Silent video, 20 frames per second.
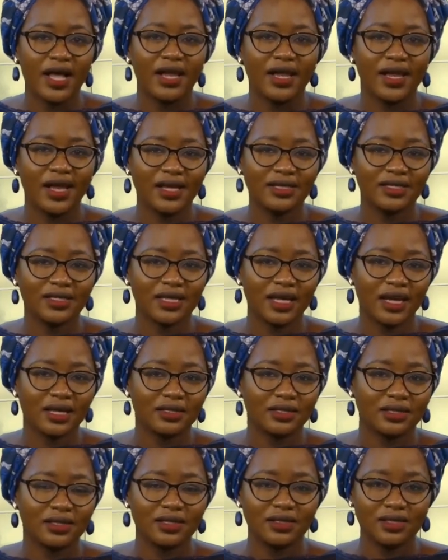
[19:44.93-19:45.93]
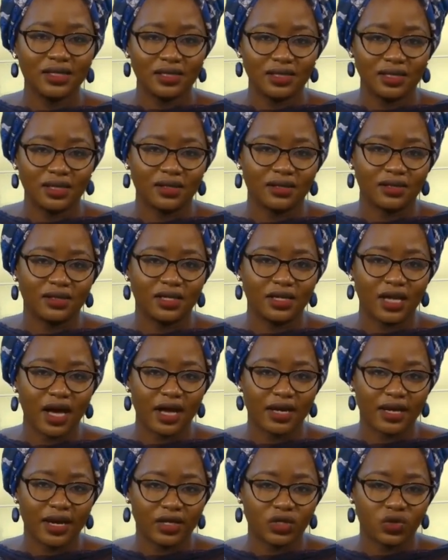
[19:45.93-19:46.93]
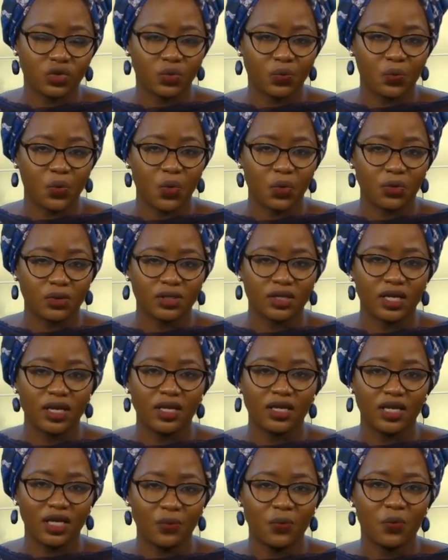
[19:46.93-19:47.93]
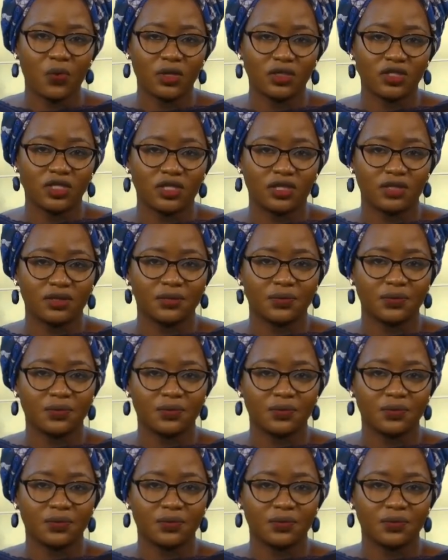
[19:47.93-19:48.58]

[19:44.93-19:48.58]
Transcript: Let's get the details in our next report. Keep watching.